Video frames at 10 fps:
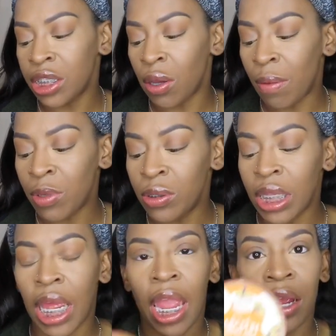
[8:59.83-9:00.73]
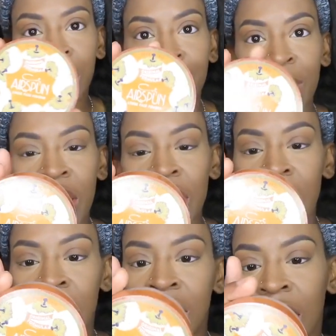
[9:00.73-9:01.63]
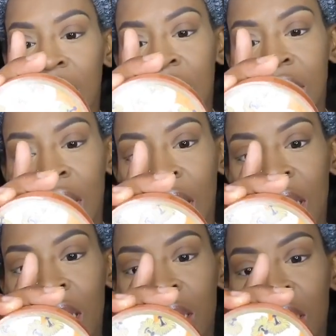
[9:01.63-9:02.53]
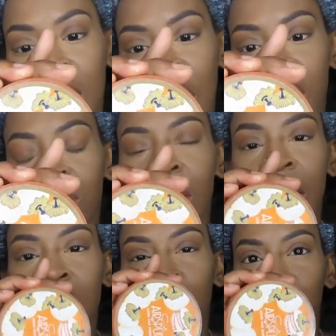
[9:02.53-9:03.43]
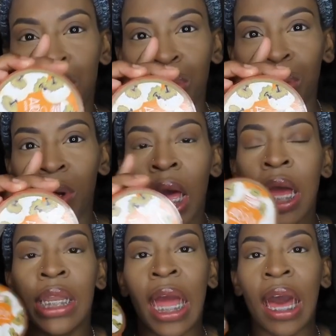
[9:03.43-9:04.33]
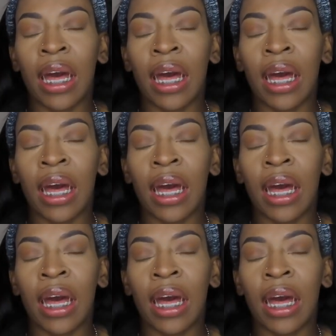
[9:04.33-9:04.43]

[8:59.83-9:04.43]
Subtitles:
So I'm using Airspun. This is in the Naturally Neutral. Now